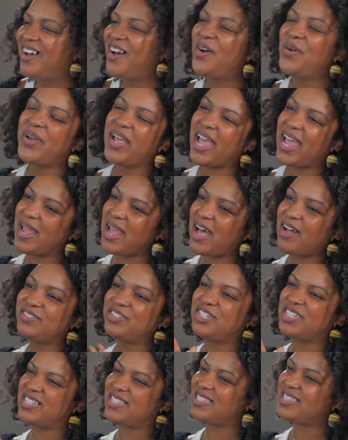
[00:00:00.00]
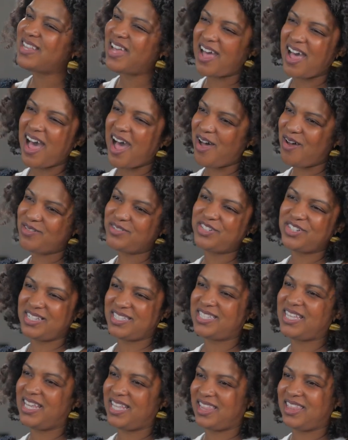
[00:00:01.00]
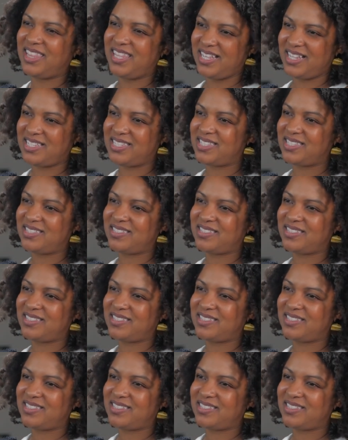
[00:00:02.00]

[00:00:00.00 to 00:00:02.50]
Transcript: Okay, I'll just get this.